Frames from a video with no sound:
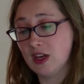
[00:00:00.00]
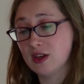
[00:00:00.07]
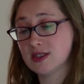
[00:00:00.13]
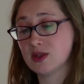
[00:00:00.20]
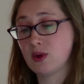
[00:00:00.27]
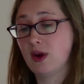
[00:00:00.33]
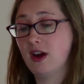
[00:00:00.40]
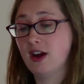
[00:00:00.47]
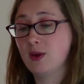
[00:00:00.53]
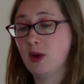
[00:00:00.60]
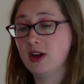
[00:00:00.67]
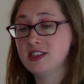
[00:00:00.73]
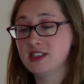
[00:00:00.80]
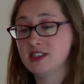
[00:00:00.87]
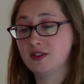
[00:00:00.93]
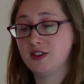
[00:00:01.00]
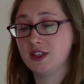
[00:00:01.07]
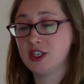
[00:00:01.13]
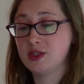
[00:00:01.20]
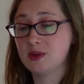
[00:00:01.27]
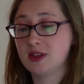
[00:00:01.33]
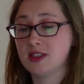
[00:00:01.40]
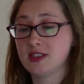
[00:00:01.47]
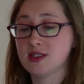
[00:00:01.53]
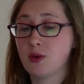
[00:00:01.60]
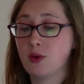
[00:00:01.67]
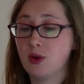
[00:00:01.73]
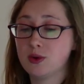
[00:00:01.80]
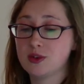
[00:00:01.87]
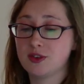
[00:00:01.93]
So I wanted to finish with this
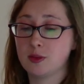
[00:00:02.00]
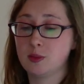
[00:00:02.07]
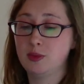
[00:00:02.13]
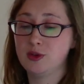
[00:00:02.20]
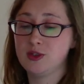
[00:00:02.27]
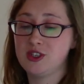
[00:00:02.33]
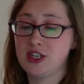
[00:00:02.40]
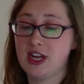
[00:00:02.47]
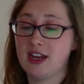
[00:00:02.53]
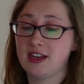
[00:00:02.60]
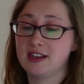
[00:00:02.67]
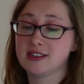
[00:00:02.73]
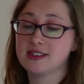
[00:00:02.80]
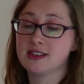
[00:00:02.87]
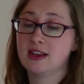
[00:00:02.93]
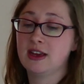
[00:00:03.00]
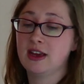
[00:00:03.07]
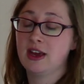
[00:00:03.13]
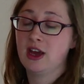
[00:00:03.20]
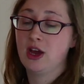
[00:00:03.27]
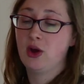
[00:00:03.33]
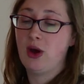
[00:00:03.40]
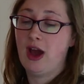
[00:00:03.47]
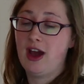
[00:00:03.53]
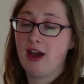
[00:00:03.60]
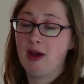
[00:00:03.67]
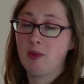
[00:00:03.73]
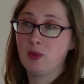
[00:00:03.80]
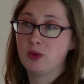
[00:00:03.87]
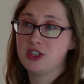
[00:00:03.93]
quote from Bruce Jennings,
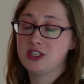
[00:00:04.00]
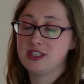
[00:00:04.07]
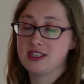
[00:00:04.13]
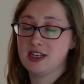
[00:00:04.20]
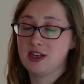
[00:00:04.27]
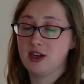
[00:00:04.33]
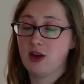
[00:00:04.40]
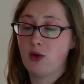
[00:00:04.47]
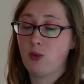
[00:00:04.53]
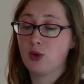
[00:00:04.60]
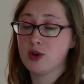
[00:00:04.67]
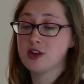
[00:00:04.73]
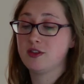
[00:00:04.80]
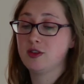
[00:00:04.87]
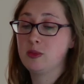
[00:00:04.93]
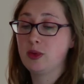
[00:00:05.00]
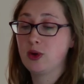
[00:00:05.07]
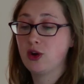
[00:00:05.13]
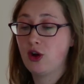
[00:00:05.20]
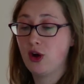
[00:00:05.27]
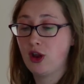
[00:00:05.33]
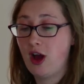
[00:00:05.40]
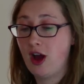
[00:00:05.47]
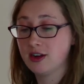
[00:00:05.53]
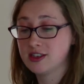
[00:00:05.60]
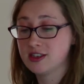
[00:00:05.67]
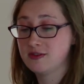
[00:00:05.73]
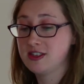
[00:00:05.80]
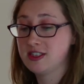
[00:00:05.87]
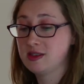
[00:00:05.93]
which is in a wonderful book called
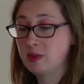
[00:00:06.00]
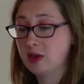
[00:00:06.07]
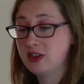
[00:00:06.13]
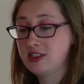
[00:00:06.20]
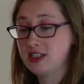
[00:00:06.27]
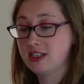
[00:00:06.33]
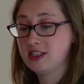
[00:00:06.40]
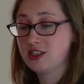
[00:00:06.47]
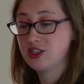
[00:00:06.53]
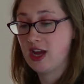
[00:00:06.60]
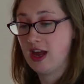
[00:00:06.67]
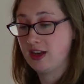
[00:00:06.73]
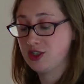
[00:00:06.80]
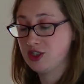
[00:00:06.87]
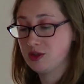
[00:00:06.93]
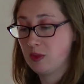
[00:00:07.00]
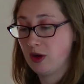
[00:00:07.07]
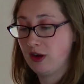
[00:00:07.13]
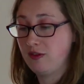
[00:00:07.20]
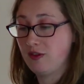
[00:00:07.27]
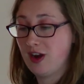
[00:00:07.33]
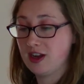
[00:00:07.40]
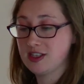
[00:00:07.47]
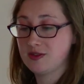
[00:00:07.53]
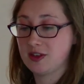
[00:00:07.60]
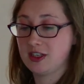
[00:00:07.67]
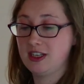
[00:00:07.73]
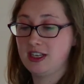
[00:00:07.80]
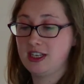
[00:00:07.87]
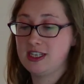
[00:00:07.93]
Cognitive Disability and Its Challenge to Moral
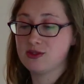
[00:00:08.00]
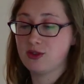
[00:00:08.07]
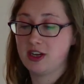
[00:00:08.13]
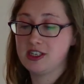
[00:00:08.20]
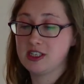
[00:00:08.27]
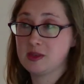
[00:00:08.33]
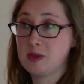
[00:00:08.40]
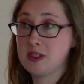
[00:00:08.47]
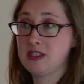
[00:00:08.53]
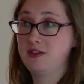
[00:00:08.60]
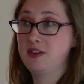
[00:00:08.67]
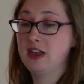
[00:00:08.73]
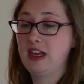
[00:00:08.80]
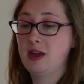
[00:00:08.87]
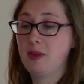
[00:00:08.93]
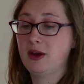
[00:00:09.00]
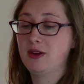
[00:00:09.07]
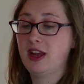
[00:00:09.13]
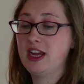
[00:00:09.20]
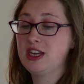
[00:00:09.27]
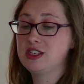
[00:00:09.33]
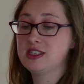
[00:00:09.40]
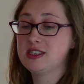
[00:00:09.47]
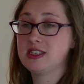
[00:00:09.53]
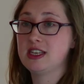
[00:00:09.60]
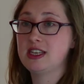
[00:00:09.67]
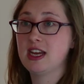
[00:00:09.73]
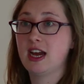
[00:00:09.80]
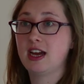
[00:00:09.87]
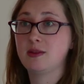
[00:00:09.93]
Philosophy, and he's writing specifically about
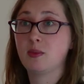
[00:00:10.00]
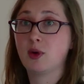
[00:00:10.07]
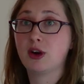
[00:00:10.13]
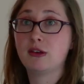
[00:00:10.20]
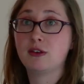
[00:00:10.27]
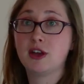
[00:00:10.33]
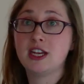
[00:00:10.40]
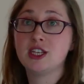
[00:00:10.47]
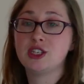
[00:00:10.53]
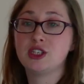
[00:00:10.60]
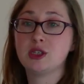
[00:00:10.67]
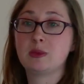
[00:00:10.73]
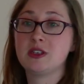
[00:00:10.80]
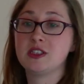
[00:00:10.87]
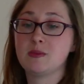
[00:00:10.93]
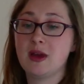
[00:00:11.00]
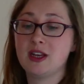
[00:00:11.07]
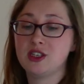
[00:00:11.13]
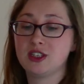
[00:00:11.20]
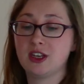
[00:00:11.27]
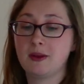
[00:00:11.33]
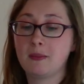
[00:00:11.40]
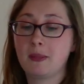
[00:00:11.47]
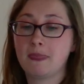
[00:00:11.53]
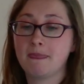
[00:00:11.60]
agency and moral relationship in dementia.